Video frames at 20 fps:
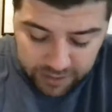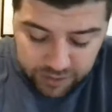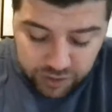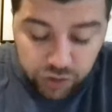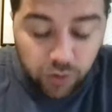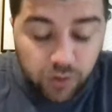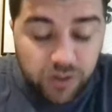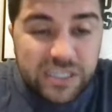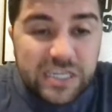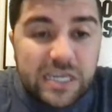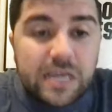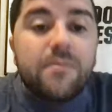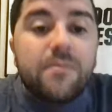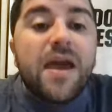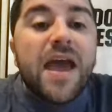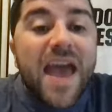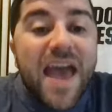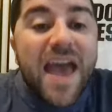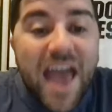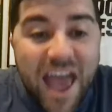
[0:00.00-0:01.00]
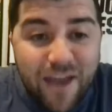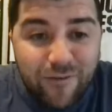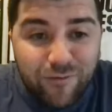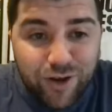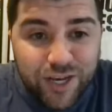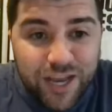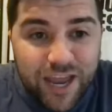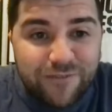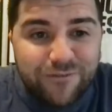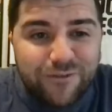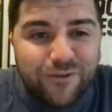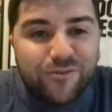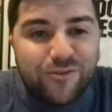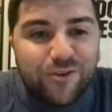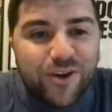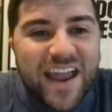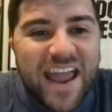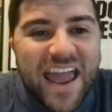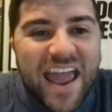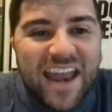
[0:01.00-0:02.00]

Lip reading: It's your team every day for free